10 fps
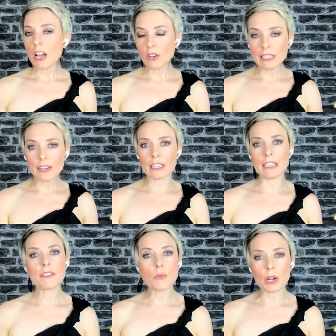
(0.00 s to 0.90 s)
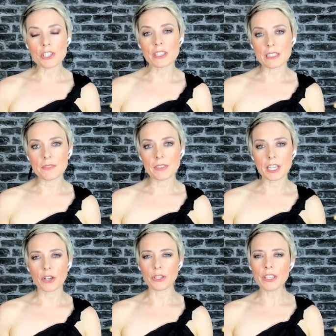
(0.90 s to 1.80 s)
Now, clearly, if you're watching this
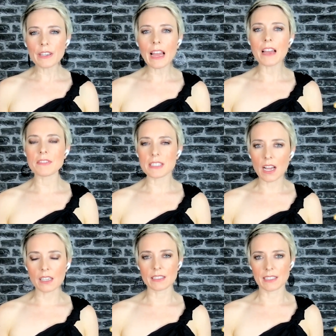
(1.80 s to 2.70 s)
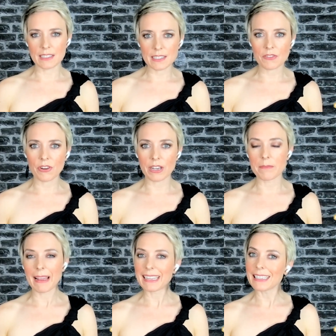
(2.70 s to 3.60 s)
video, you have started
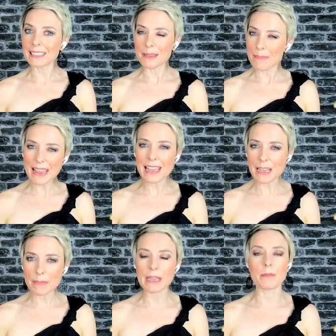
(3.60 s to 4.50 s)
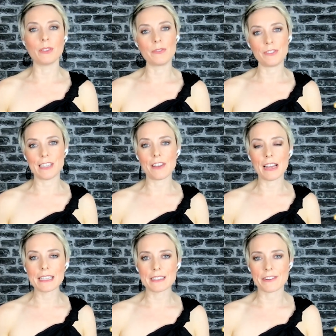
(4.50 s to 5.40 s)
considering making the big, big move to
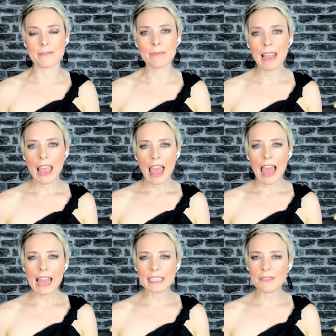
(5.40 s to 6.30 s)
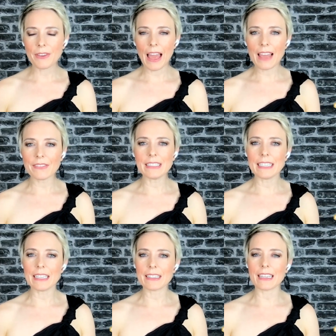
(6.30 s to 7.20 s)
down under. And if you
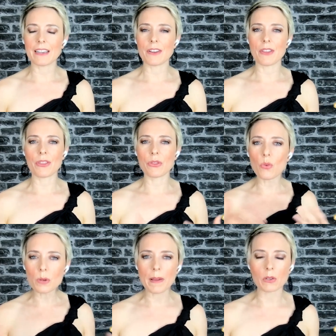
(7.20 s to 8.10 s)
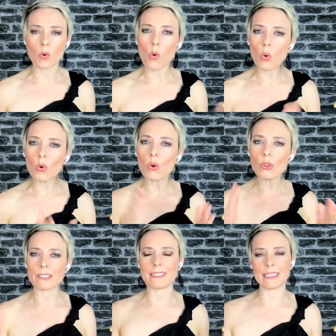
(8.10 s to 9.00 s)
haven't yet thought about
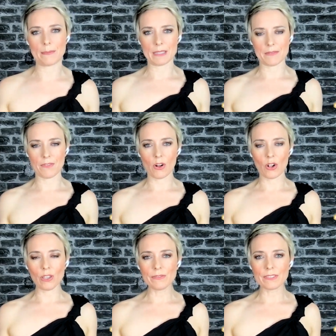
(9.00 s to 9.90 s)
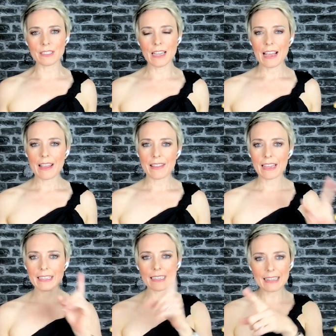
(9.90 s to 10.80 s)
all the steps involved,
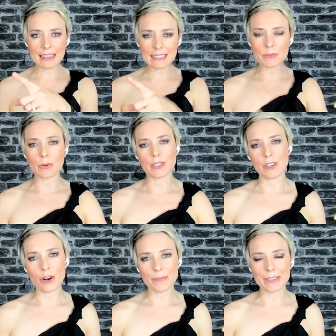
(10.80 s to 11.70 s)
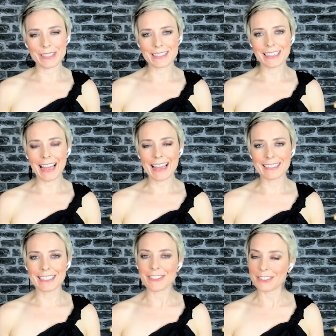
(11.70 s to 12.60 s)
then this one obviously
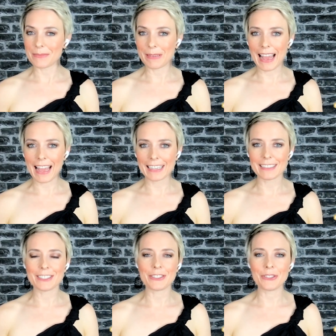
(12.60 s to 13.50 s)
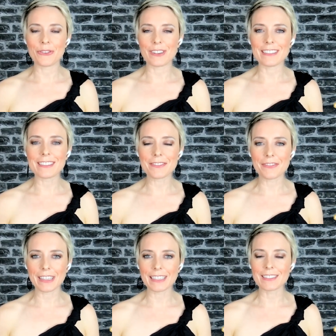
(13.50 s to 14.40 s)
has now just been added to your list of
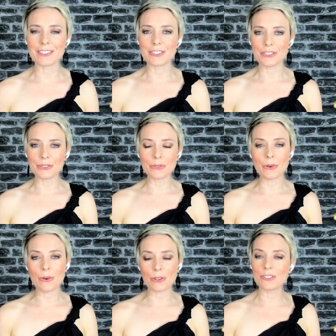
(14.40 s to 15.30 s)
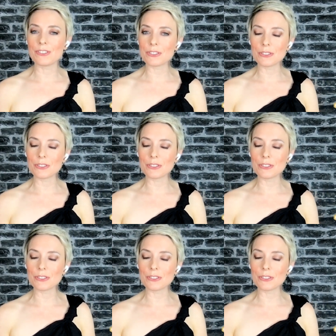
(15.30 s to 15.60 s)
things to do or to